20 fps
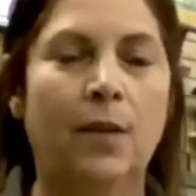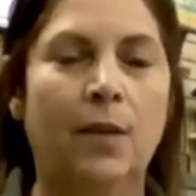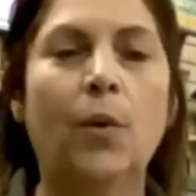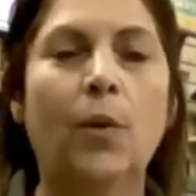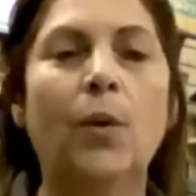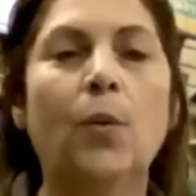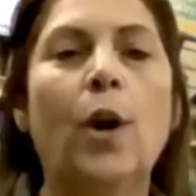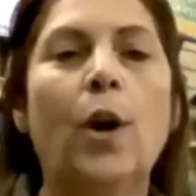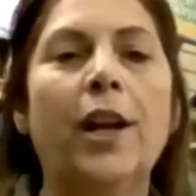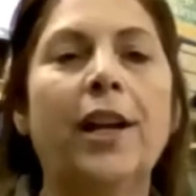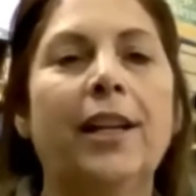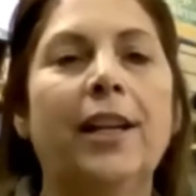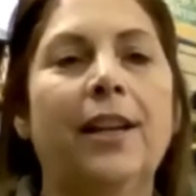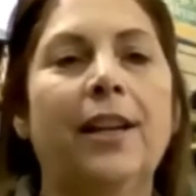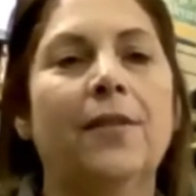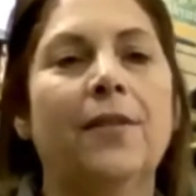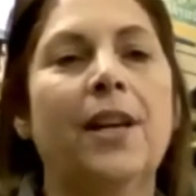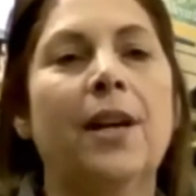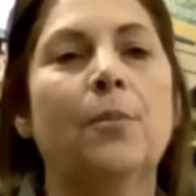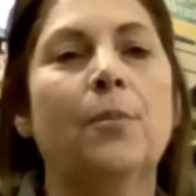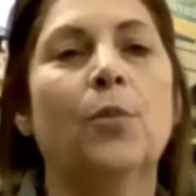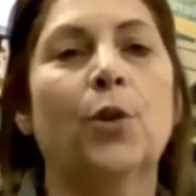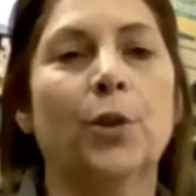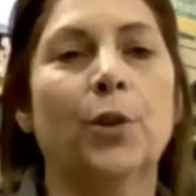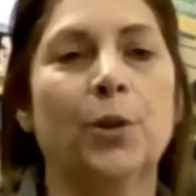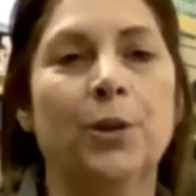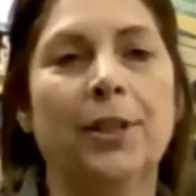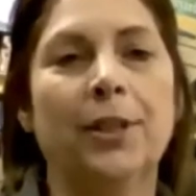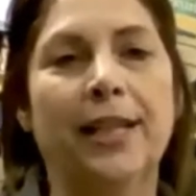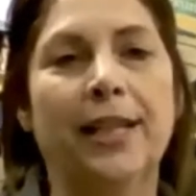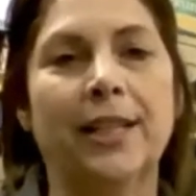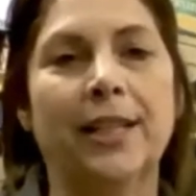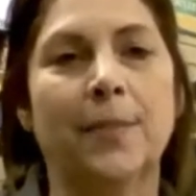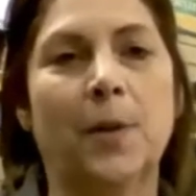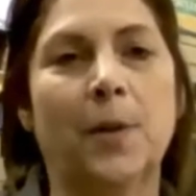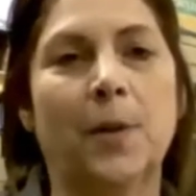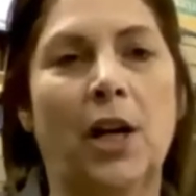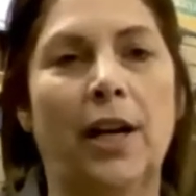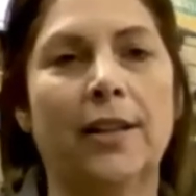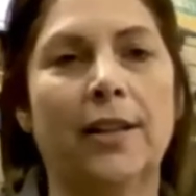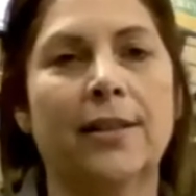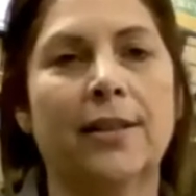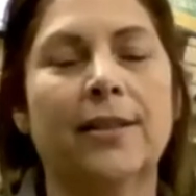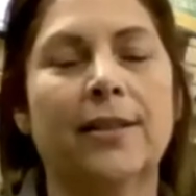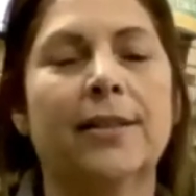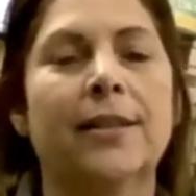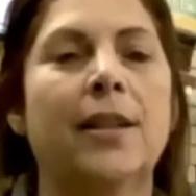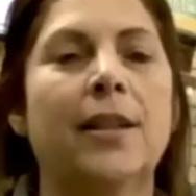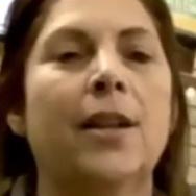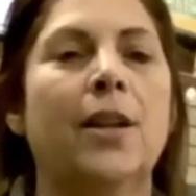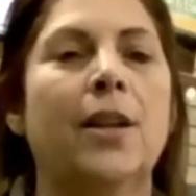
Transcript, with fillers: We wanna give them roosting spots.